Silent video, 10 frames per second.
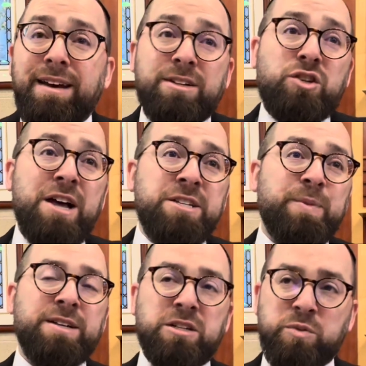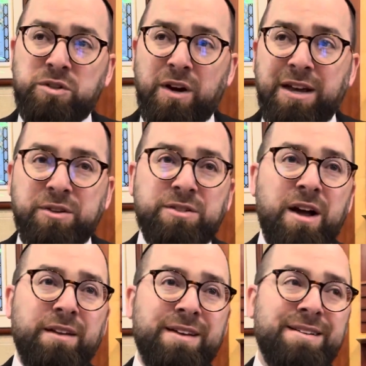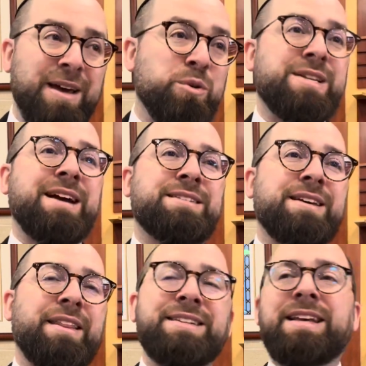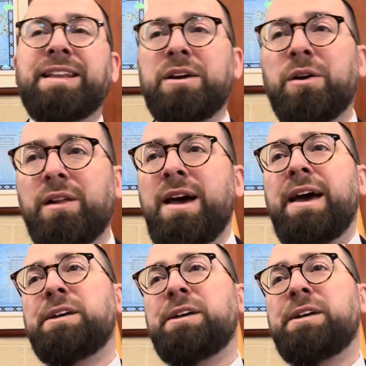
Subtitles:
It's just because, as we saw yesterday, it's not like protexia that's illegal.